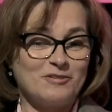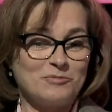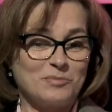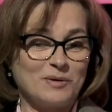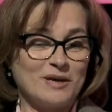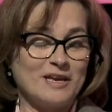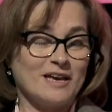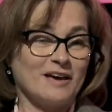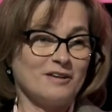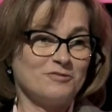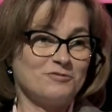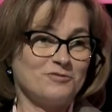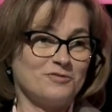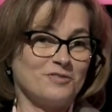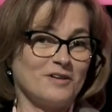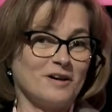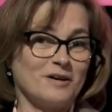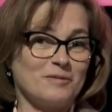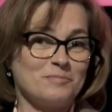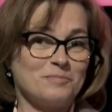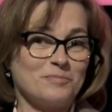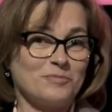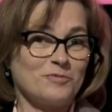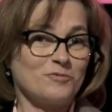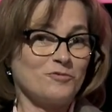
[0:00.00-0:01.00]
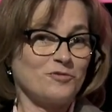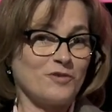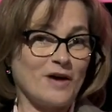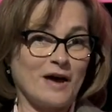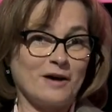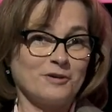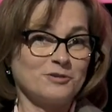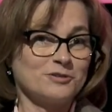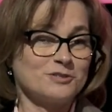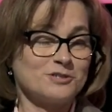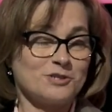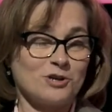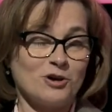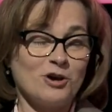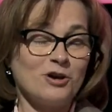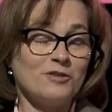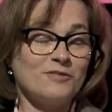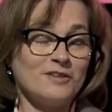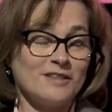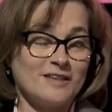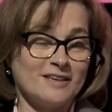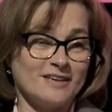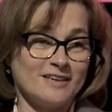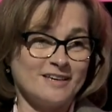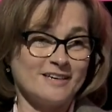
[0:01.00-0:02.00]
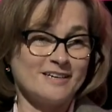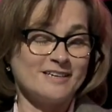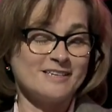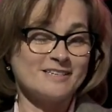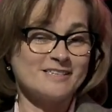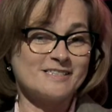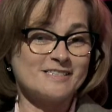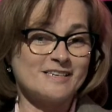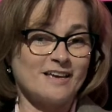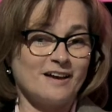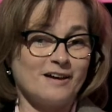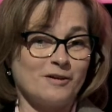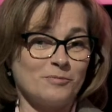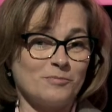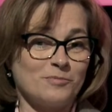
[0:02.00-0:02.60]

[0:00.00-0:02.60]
we have found over the years.